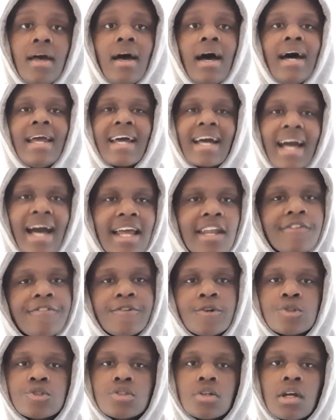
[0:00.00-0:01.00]
and I kind of
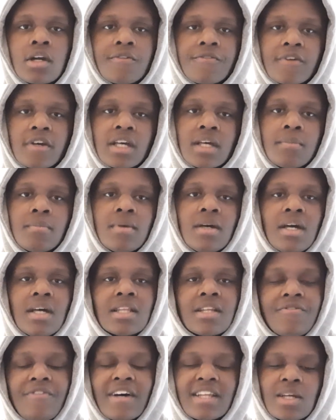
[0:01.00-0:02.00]
feel sorry for him.
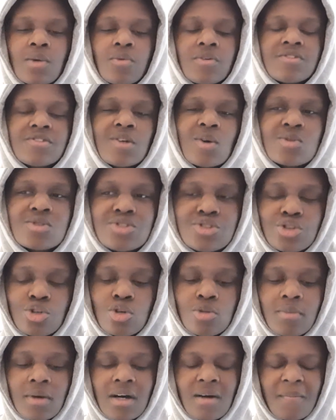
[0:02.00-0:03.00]
The fact that we sold
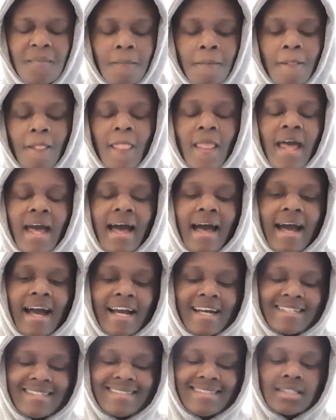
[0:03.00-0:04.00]
Zuma
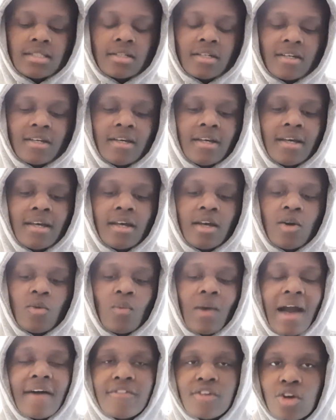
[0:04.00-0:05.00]
and
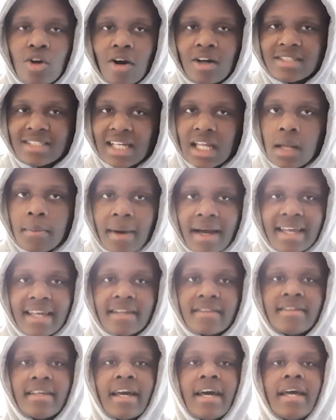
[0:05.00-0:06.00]
we haven't got a centre back
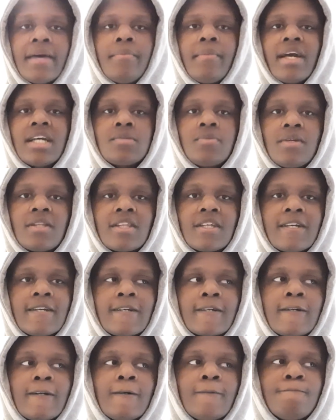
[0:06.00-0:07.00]
in yet, it makes me
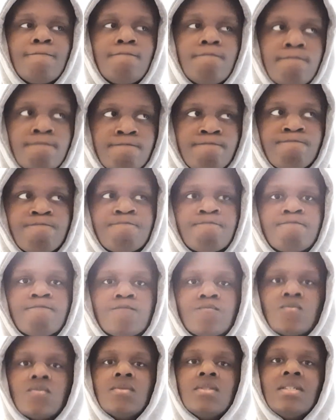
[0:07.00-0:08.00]
think,
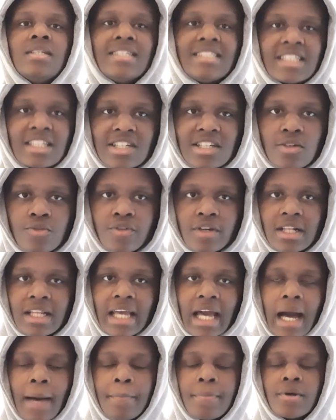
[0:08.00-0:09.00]
is it going to really
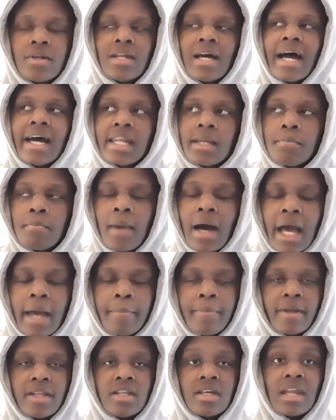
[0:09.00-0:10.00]
happen? And in my
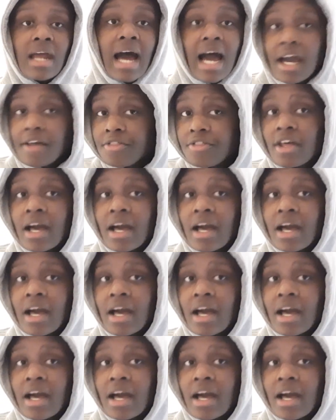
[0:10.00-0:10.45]
opinion, I